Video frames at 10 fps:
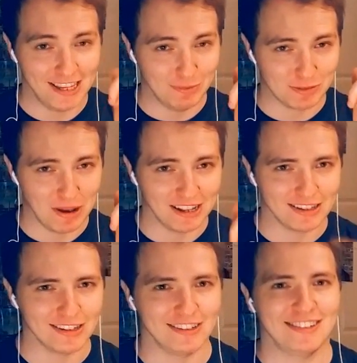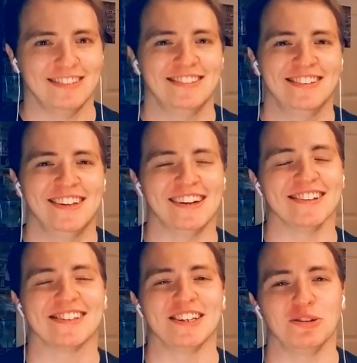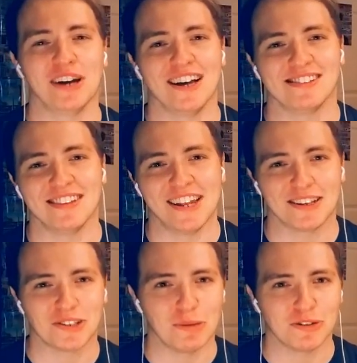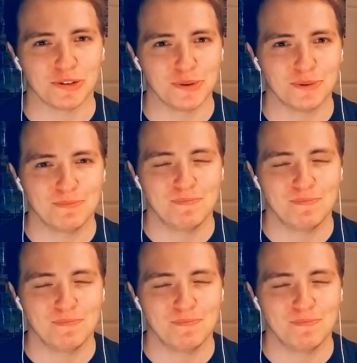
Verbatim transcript: Keep smelling good, I'll see you guys in the next episode.